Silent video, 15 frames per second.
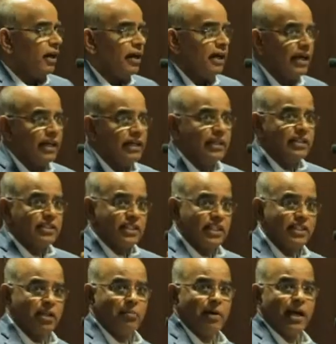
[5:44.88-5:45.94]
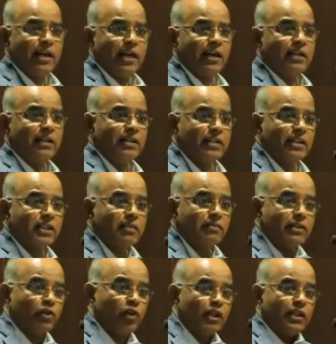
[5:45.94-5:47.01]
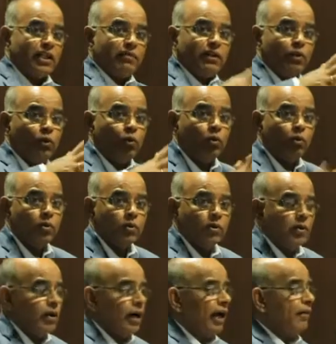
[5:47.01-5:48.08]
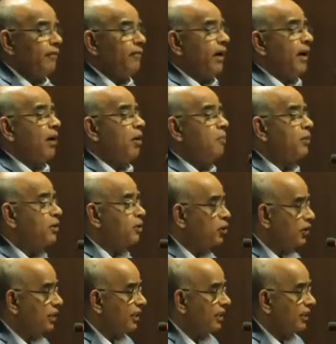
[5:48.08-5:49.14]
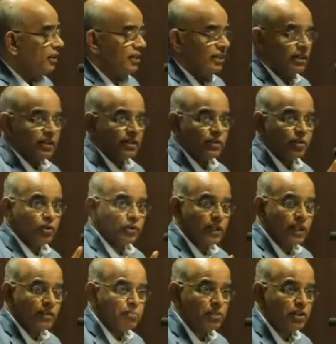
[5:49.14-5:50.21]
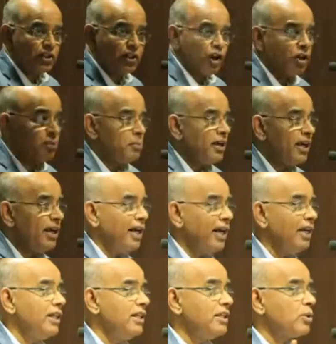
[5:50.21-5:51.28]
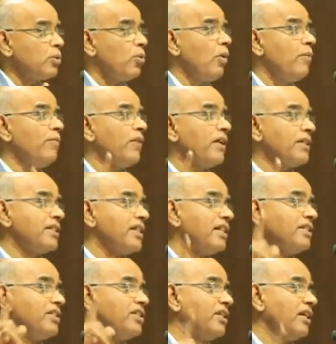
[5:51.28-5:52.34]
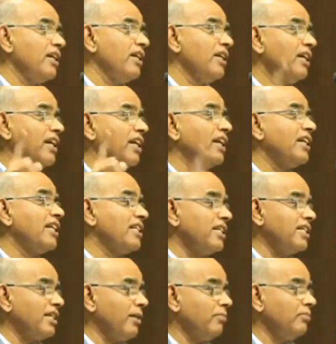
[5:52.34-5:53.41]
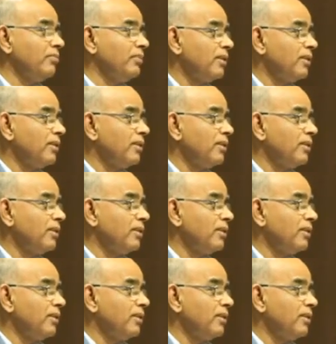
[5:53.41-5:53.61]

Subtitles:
held in such a manner that he was not given due and fair opportunity. So there must not be any scope for such criticism.